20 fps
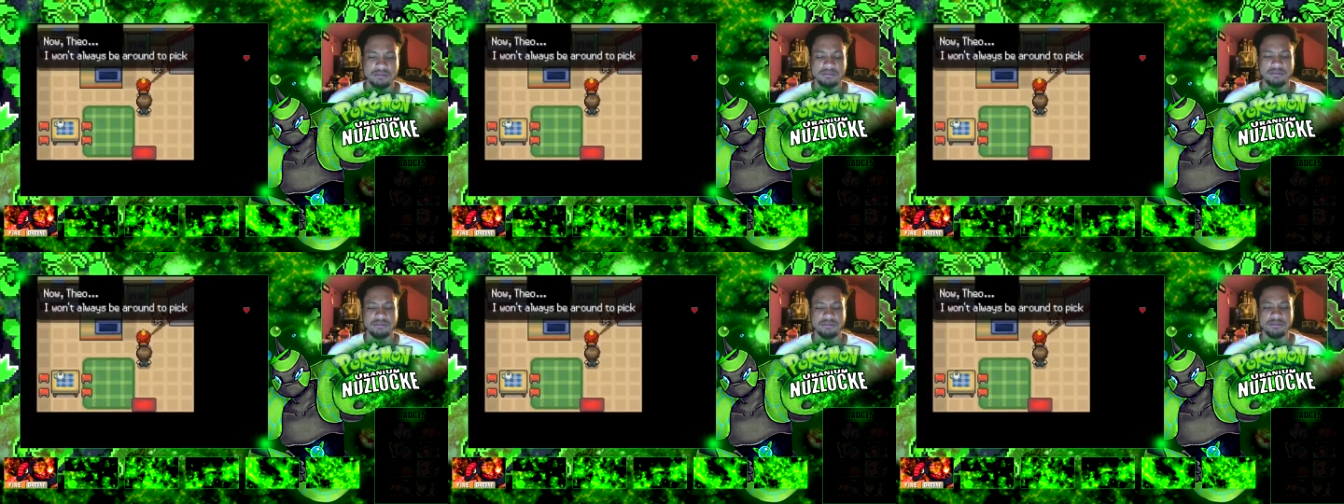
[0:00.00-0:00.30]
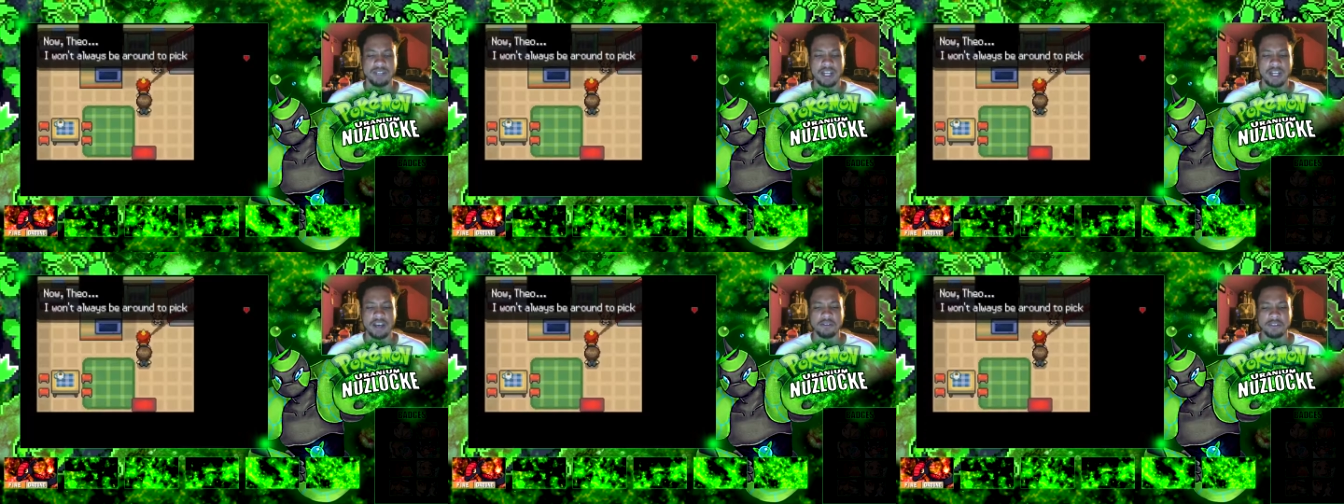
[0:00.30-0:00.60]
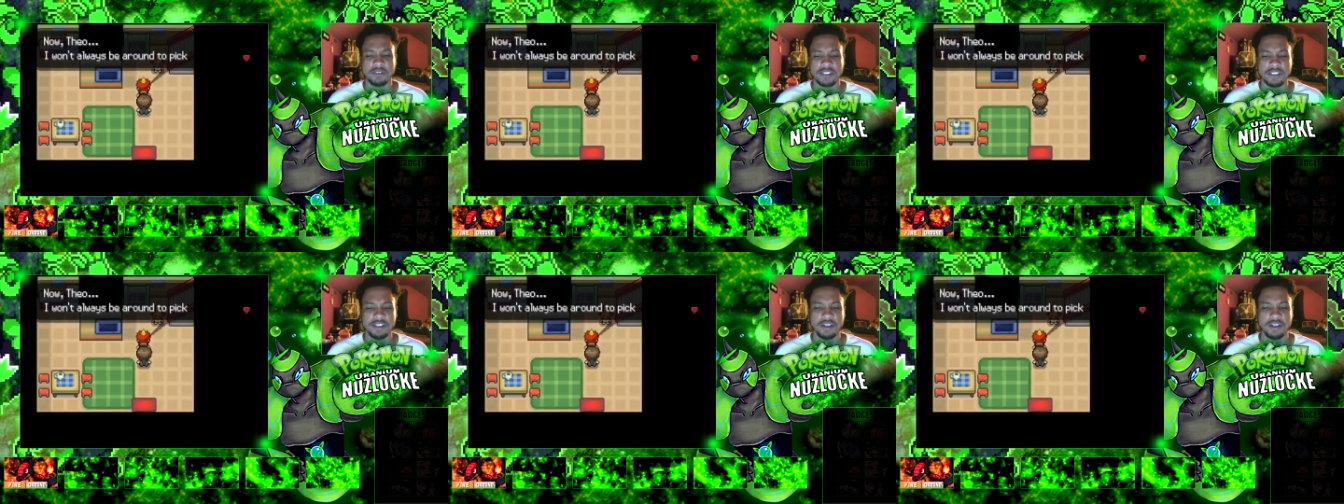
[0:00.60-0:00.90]
Now,
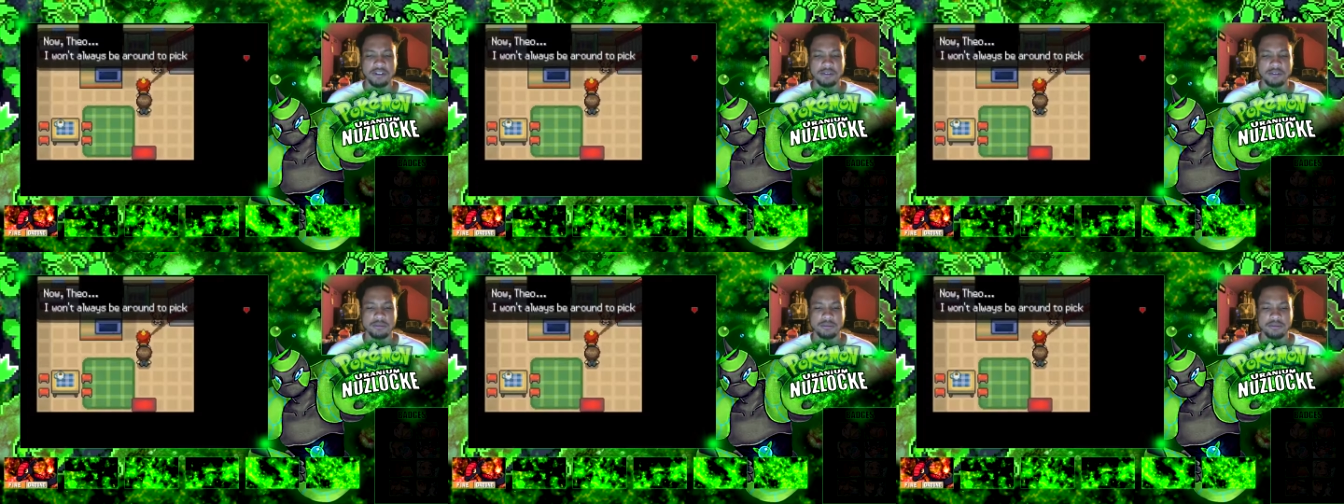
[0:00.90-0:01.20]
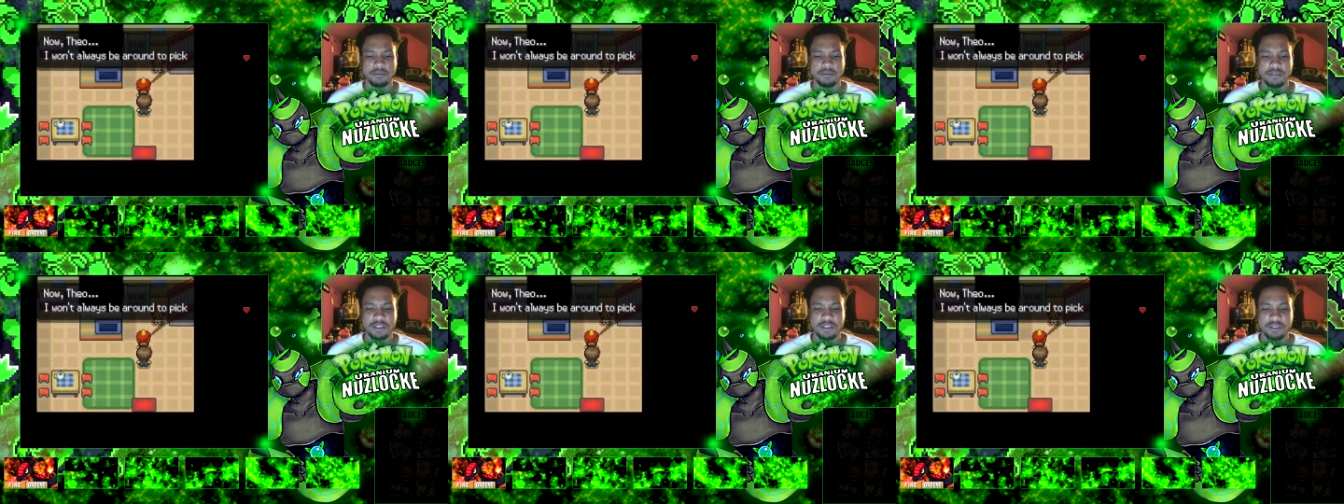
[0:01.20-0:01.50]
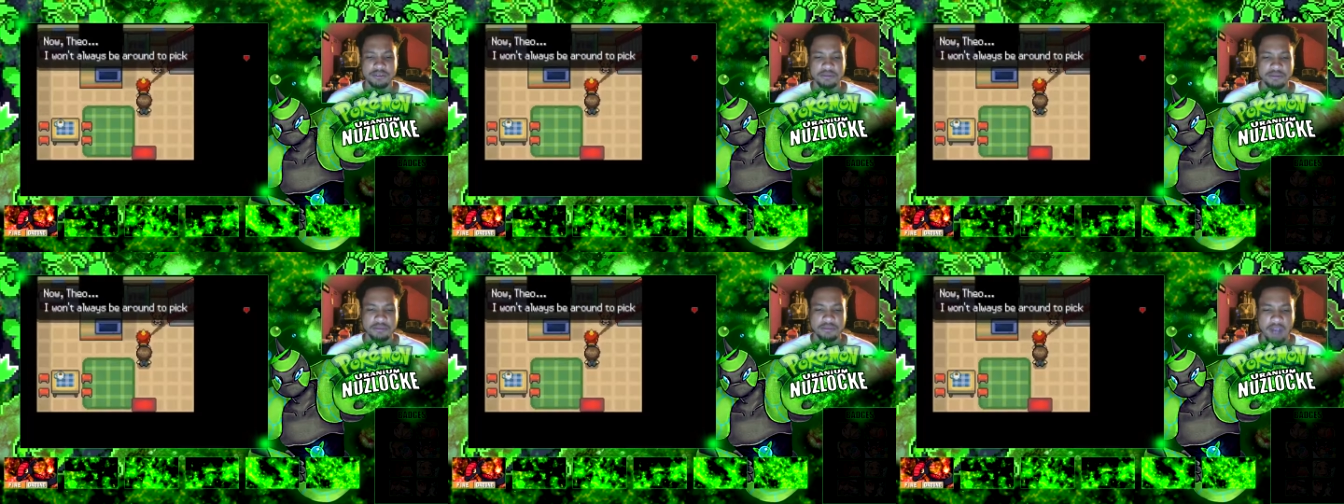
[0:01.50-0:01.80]
deal.
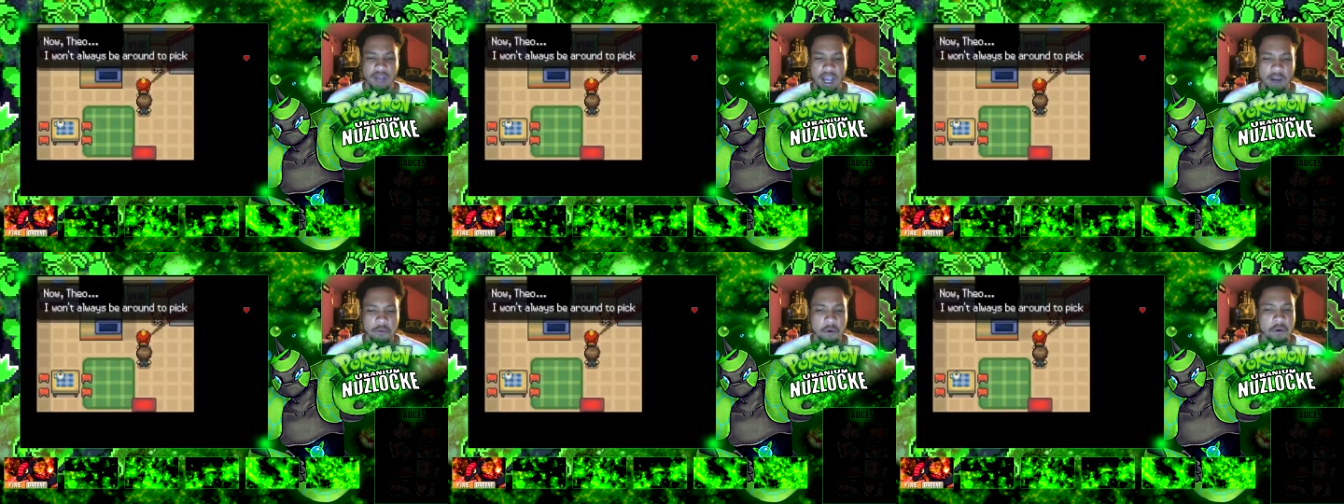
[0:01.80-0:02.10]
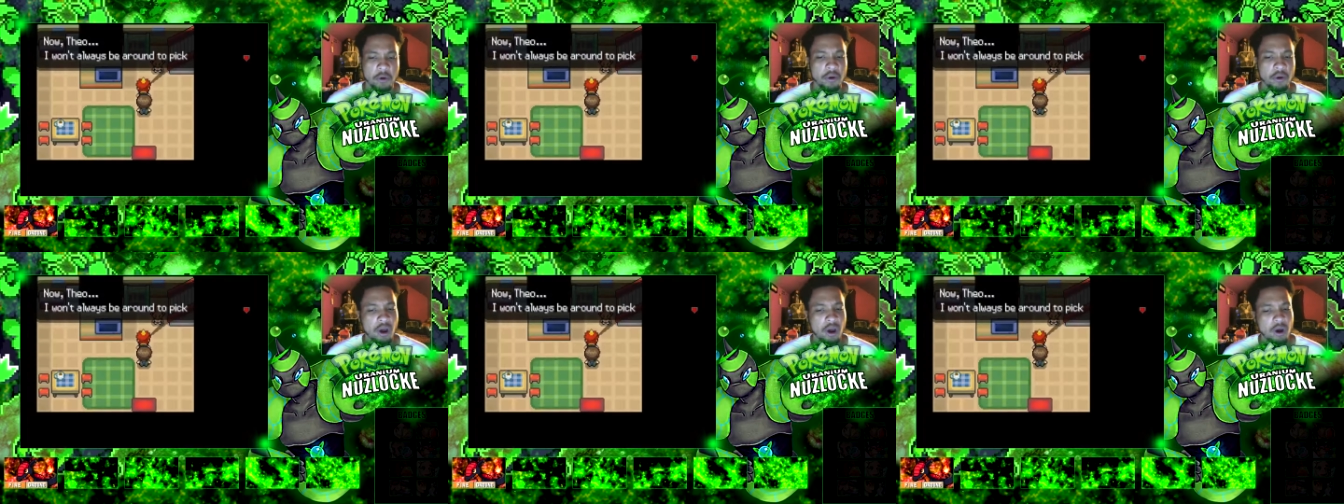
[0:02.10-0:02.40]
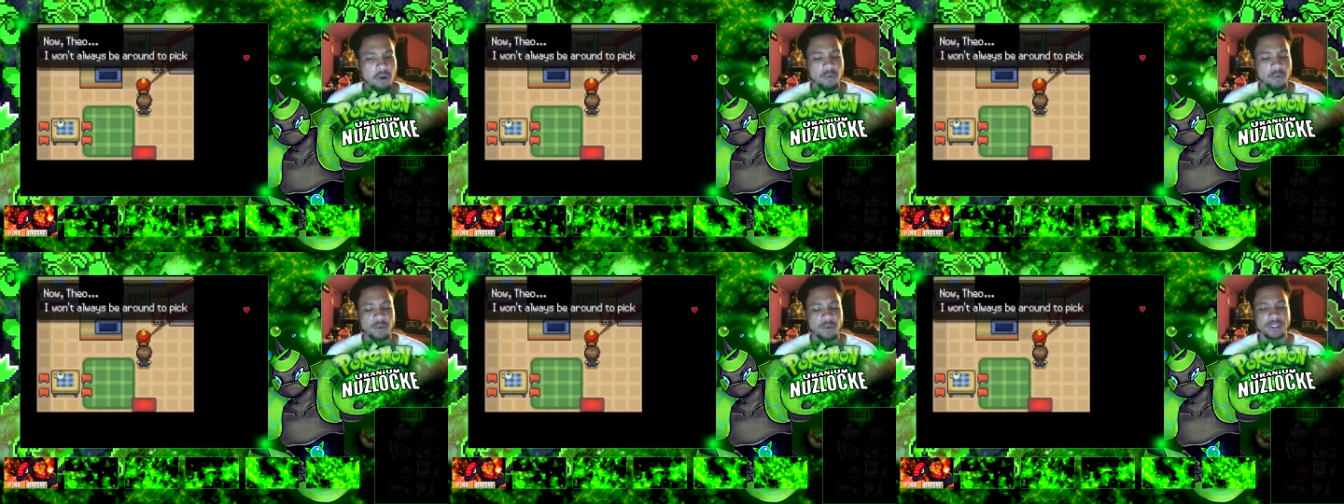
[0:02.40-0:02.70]
I won't
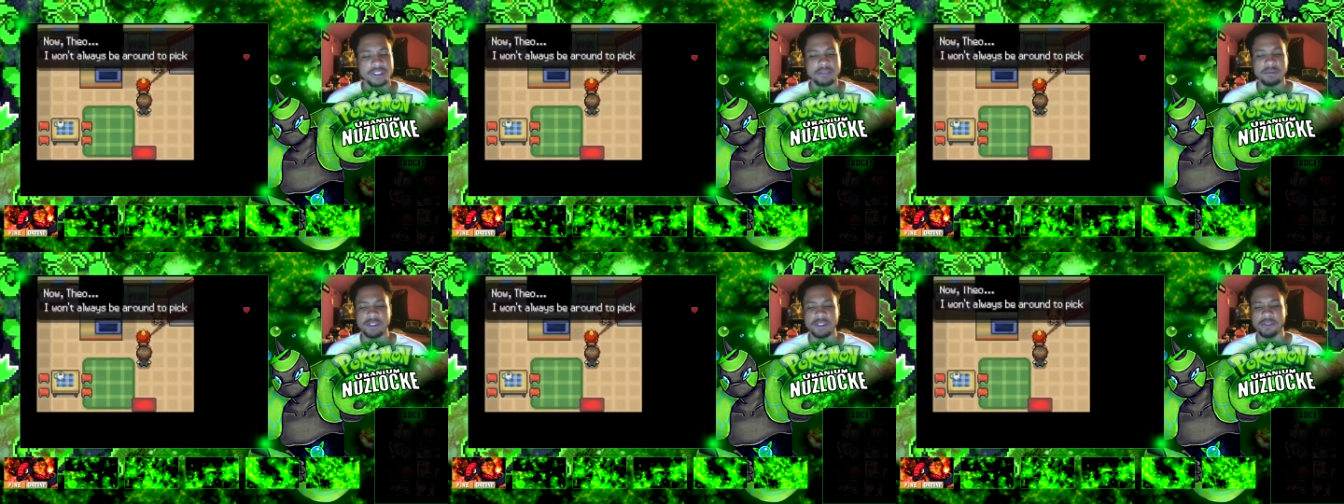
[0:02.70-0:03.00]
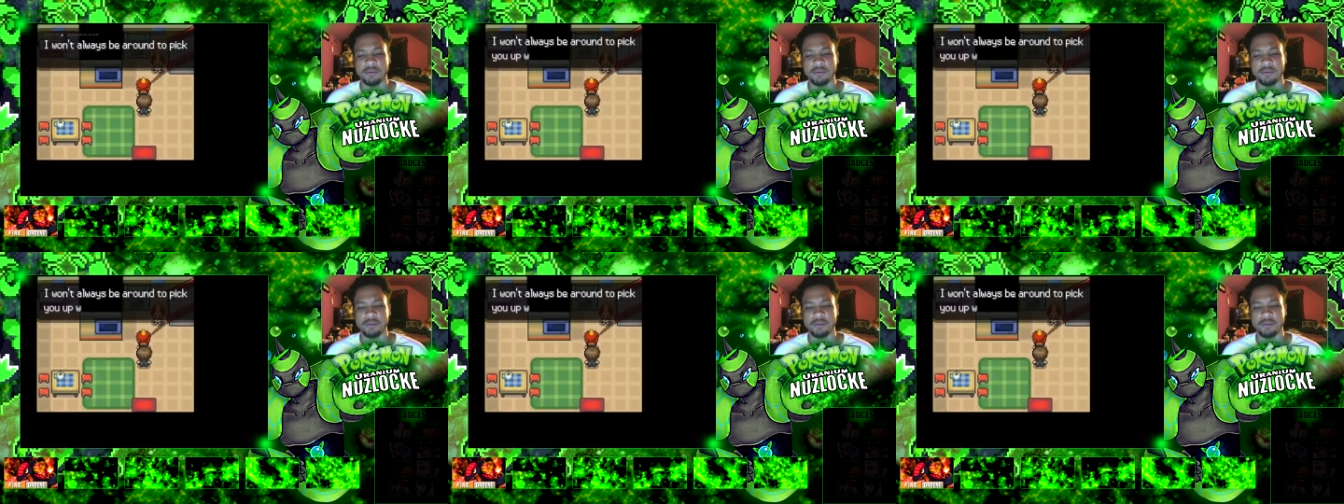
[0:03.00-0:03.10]
always be